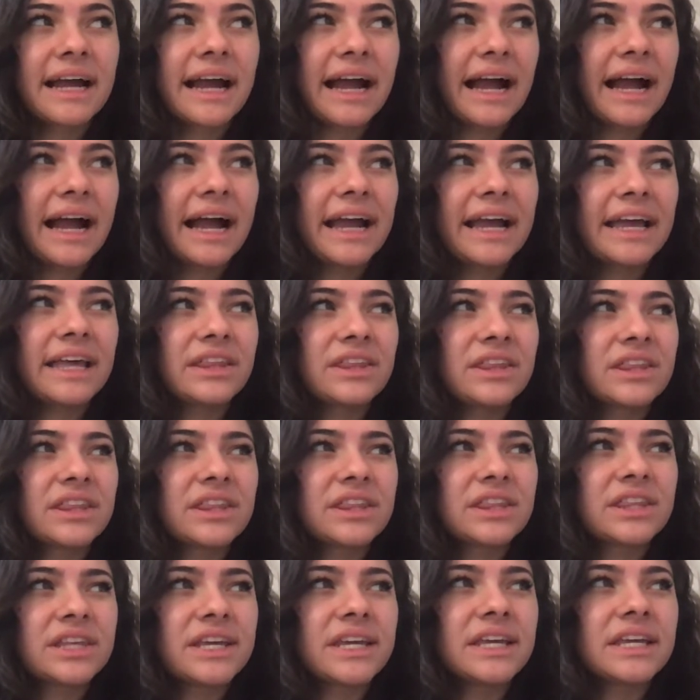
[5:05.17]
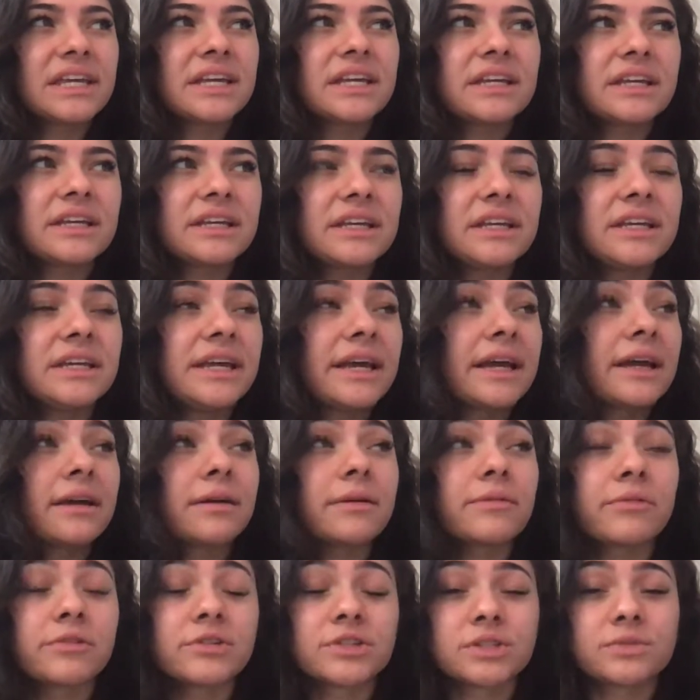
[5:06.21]
I think he,
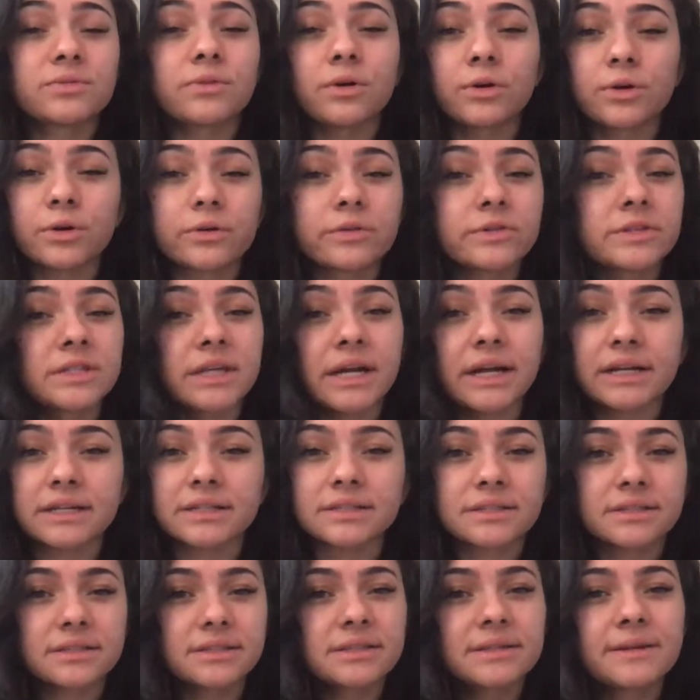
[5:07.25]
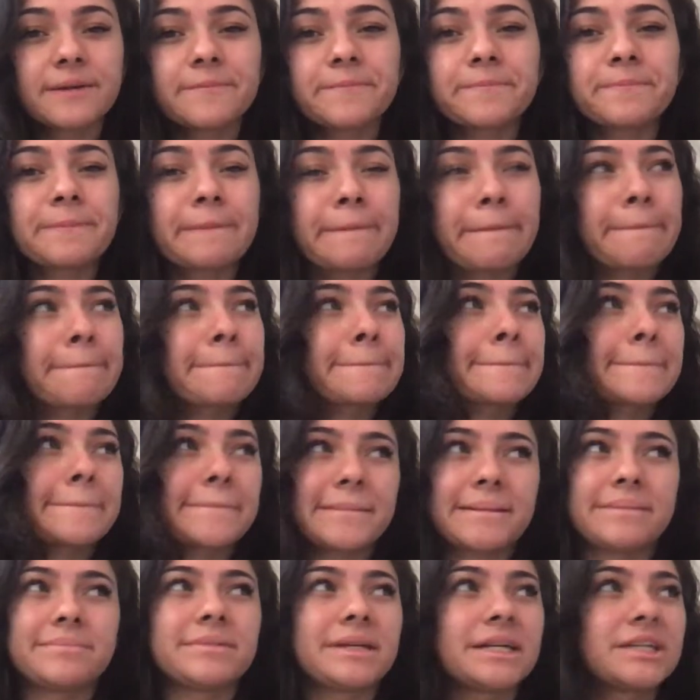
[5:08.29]
first of all, earth signs.
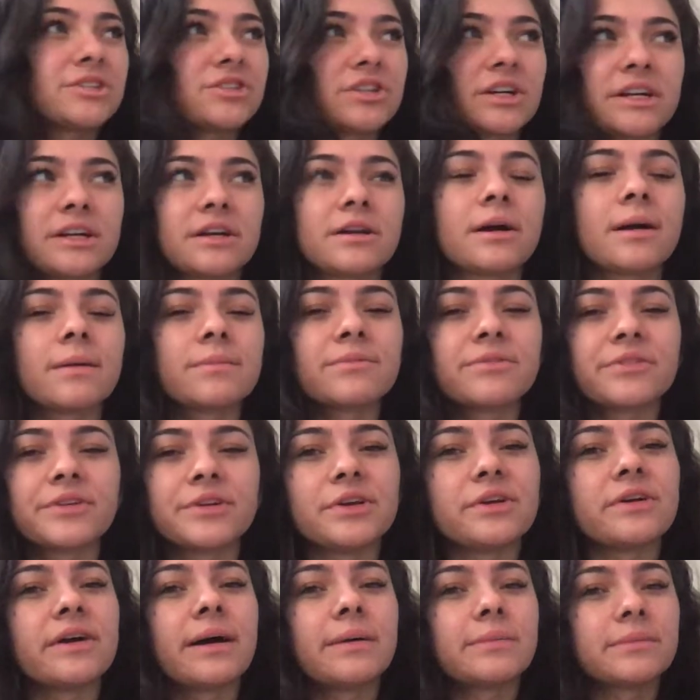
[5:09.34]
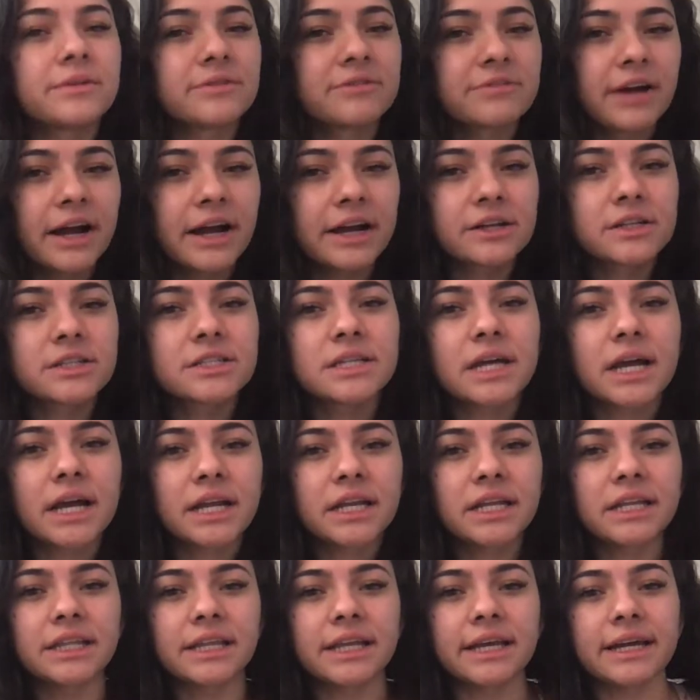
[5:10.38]
I'm not trying to come for you. I'm a fire
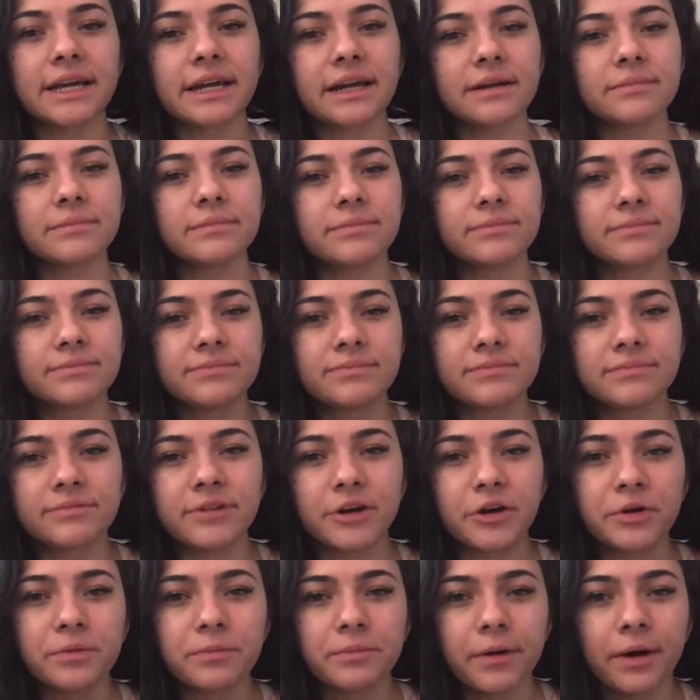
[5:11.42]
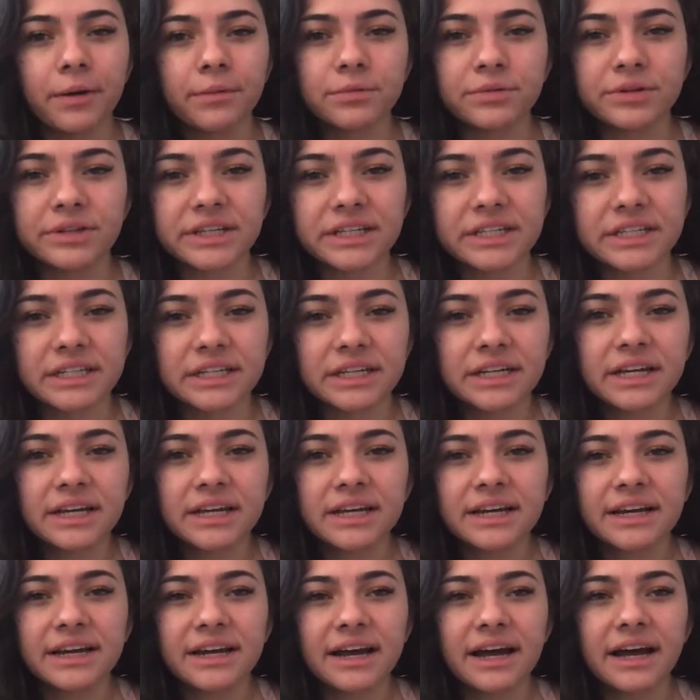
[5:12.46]
sign and like I'm very bubbly and
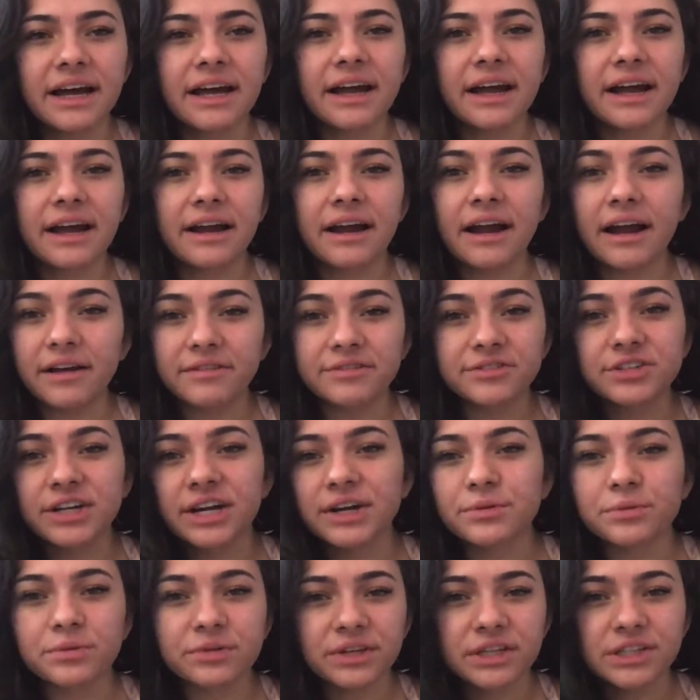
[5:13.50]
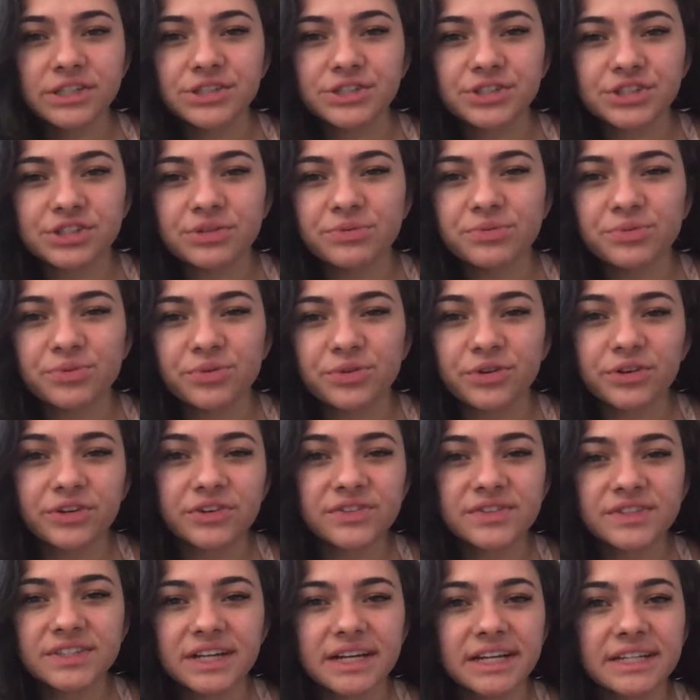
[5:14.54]
I've tried relationships with
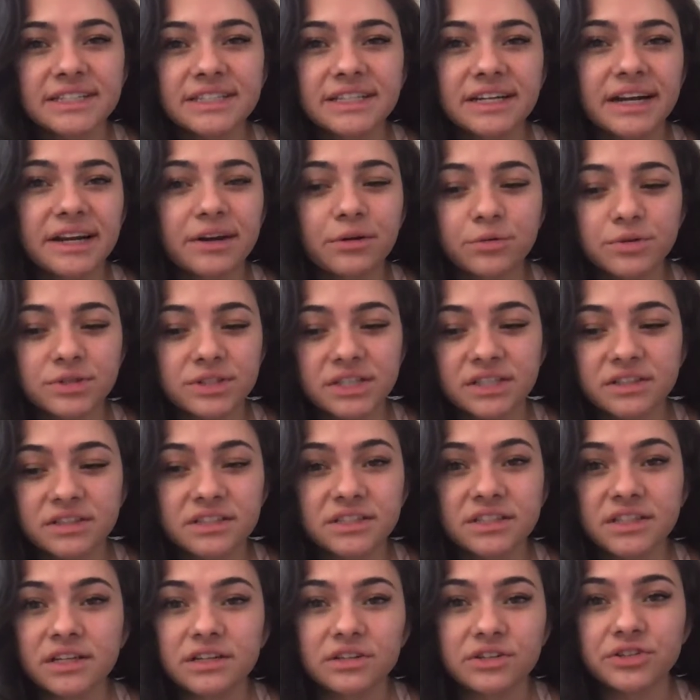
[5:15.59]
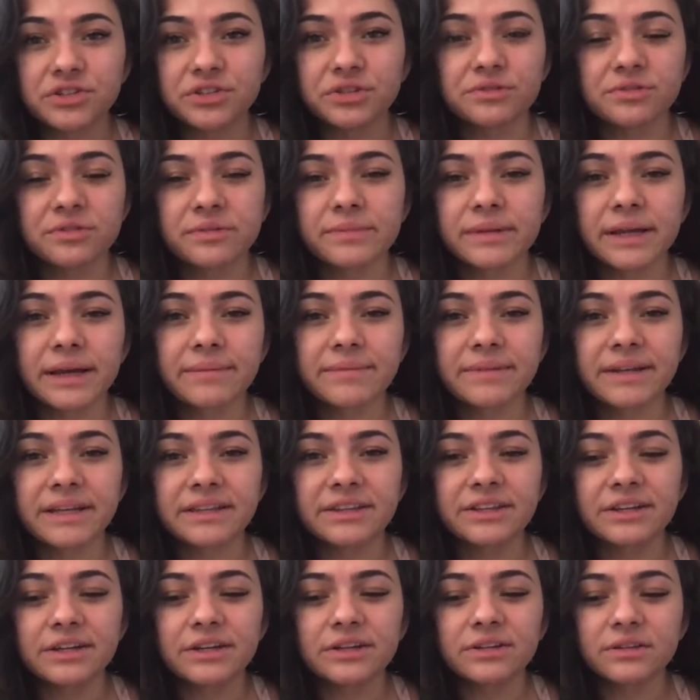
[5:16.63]
earth signs and I always get this energy from them
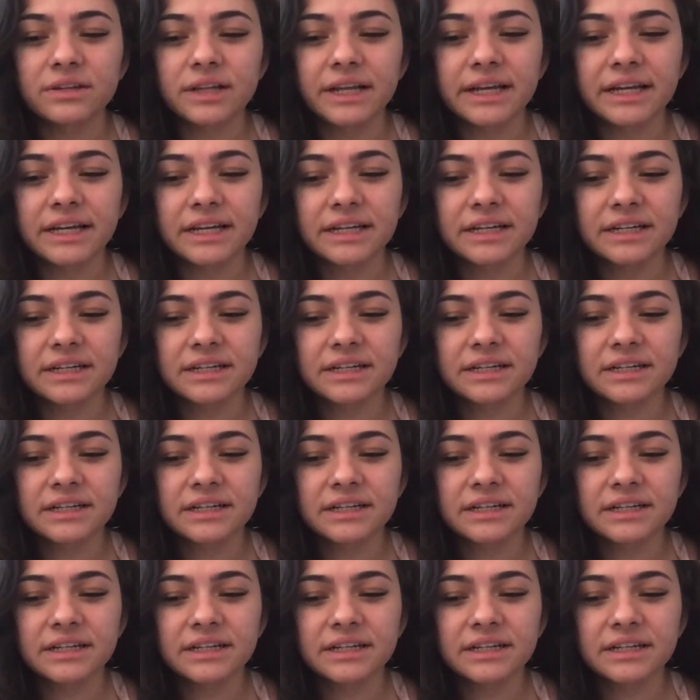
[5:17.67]
that they're like